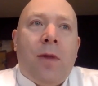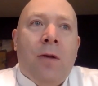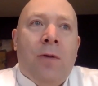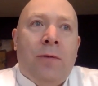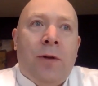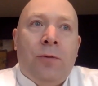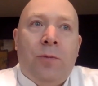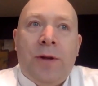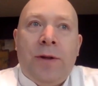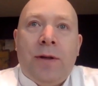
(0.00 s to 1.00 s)
when we do
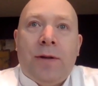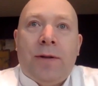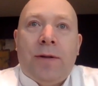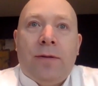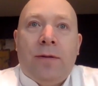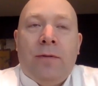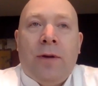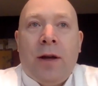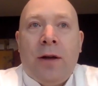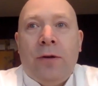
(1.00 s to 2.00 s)
business, we
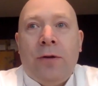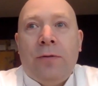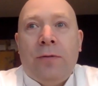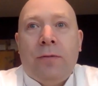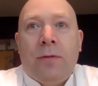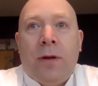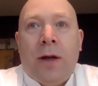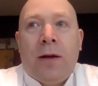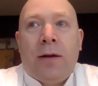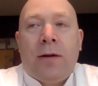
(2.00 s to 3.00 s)
can do
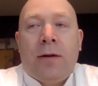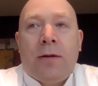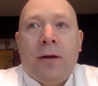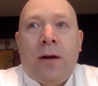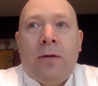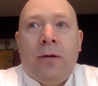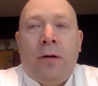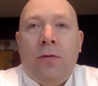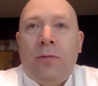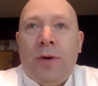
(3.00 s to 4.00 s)
like our
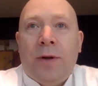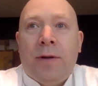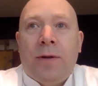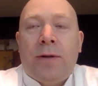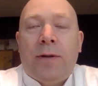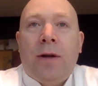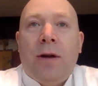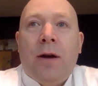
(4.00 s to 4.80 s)
own business,